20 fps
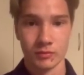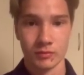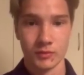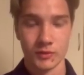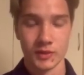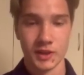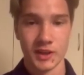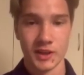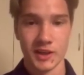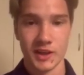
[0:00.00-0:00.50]

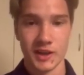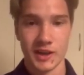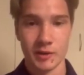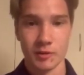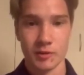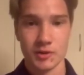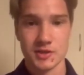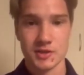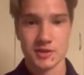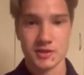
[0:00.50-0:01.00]
Yeah, it
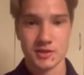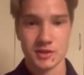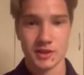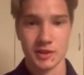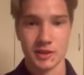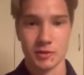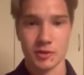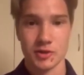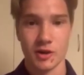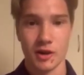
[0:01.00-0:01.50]

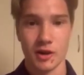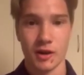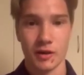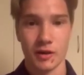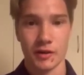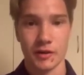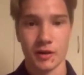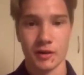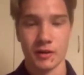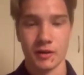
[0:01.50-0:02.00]
was
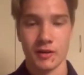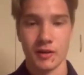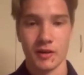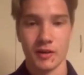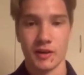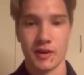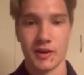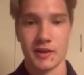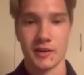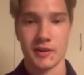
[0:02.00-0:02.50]
harder.
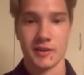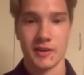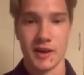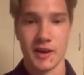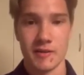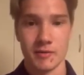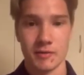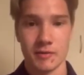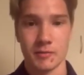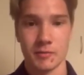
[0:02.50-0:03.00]
I didn't
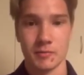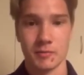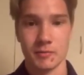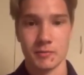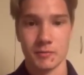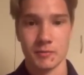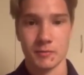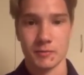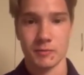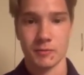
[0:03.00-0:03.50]
have
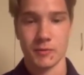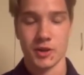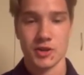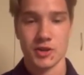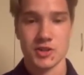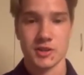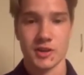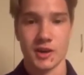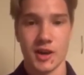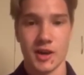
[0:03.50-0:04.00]

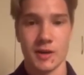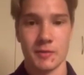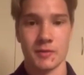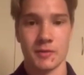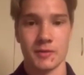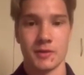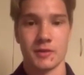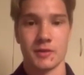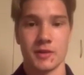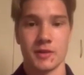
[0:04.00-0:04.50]
much time
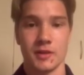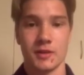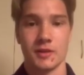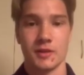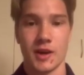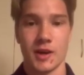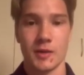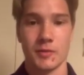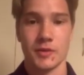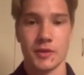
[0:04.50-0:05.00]

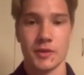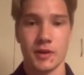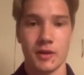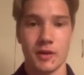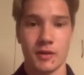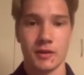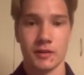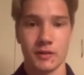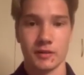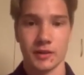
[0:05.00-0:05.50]

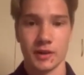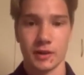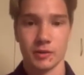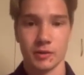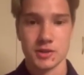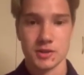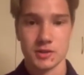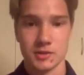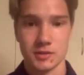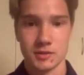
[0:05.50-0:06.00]
there. There
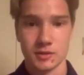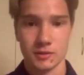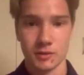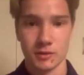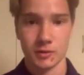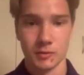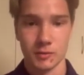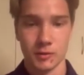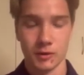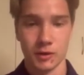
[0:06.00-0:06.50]
was
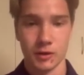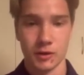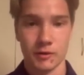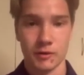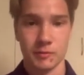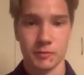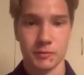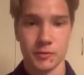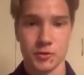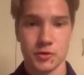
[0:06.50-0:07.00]
a lot of
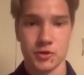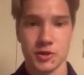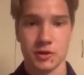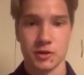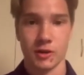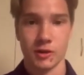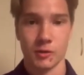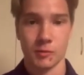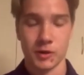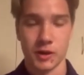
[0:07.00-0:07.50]

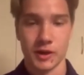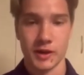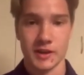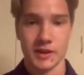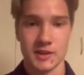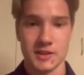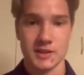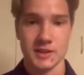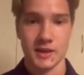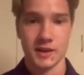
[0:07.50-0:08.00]
physical
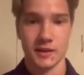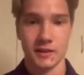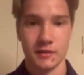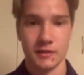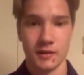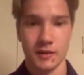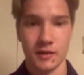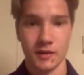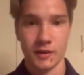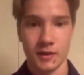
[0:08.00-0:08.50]
plays and
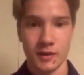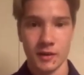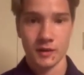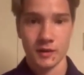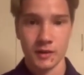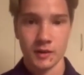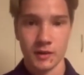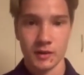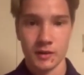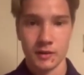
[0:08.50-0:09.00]

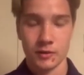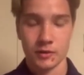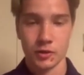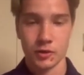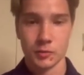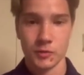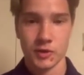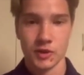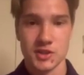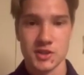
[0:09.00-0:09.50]

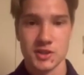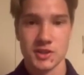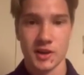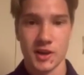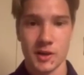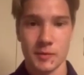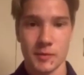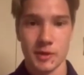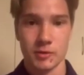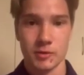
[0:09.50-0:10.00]
not much
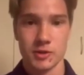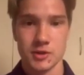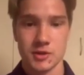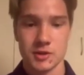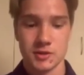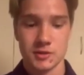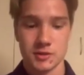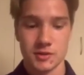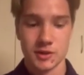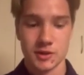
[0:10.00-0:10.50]
time. It
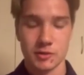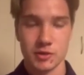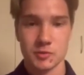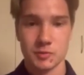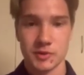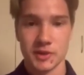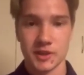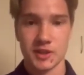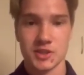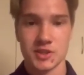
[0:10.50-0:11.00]
was
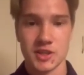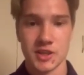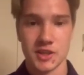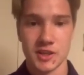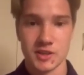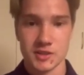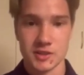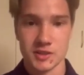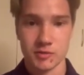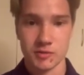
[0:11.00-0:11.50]
big
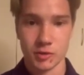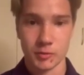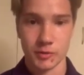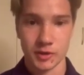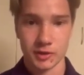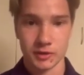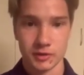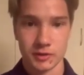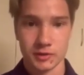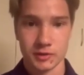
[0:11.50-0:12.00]
change for
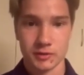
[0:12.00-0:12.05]
me.